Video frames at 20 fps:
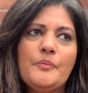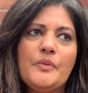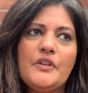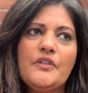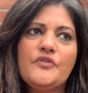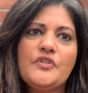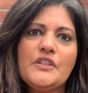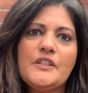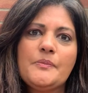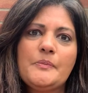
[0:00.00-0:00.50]
but
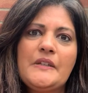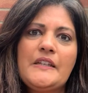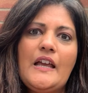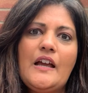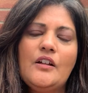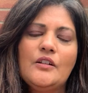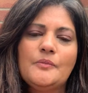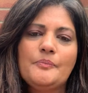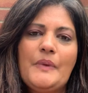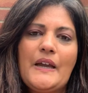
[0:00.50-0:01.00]
you've just been
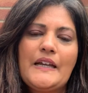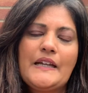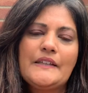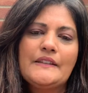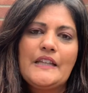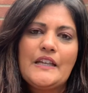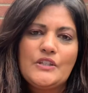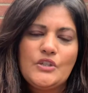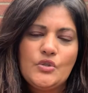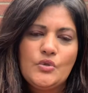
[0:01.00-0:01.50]
held back in
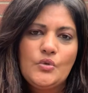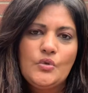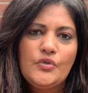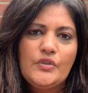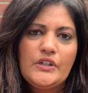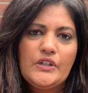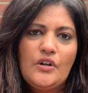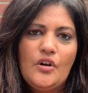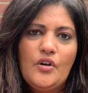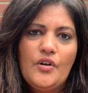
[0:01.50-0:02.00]
that
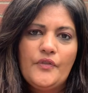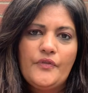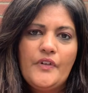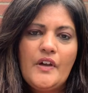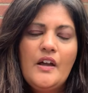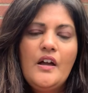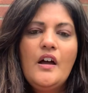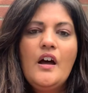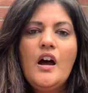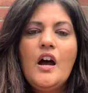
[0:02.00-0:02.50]
story of,
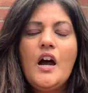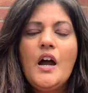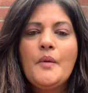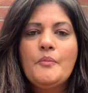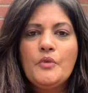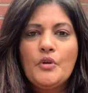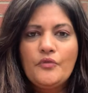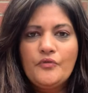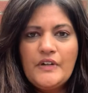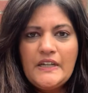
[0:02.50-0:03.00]

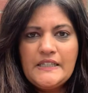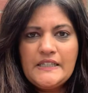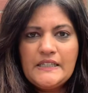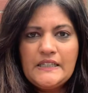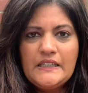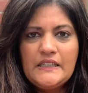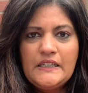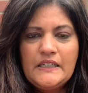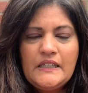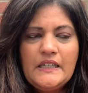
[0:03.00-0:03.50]
I'm not
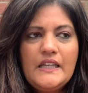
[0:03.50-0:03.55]
ready,